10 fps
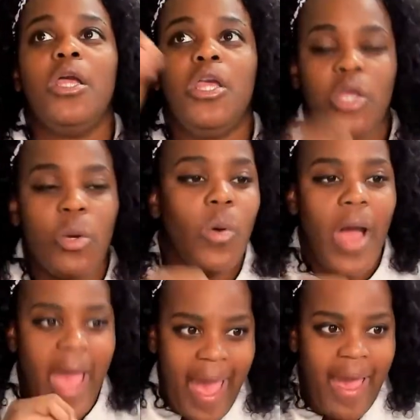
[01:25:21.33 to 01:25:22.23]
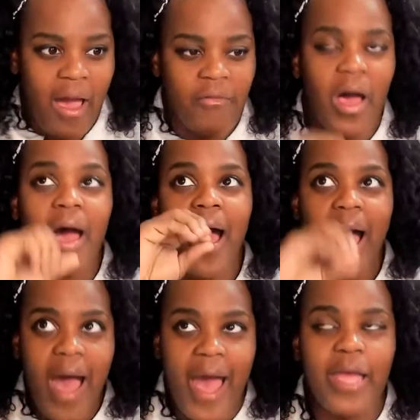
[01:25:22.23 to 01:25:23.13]
you will have a
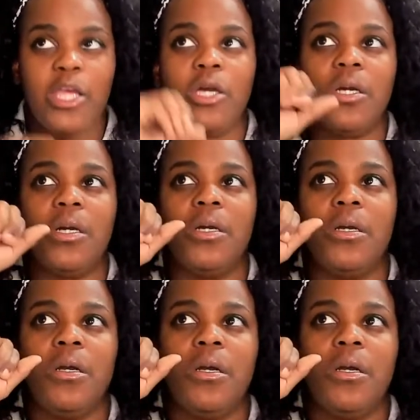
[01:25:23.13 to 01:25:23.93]
higher